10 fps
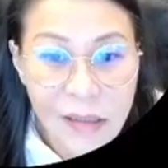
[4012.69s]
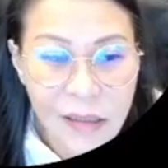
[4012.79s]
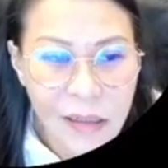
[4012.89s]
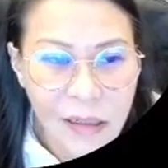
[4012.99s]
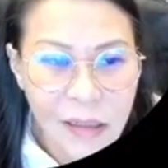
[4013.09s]

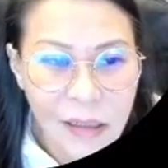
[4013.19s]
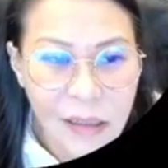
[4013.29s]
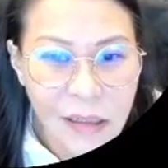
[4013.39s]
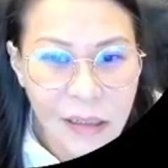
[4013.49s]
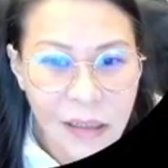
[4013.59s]
year,
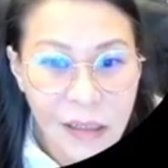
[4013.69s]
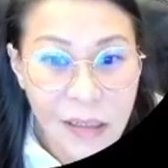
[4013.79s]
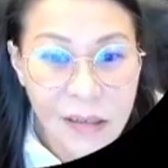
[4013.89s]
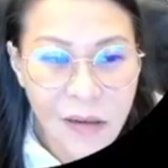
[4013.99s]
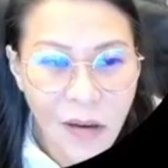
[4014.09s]

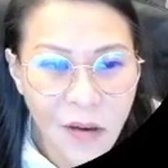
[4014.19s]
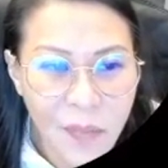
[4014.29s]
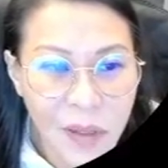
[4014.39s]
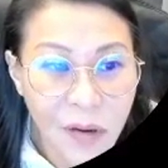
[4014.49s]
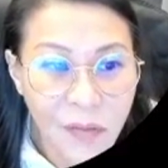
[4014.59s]
next year got a
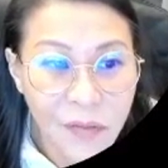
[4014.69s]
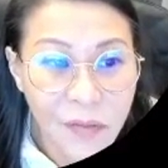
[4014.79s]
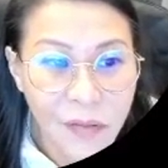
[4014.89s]
bit of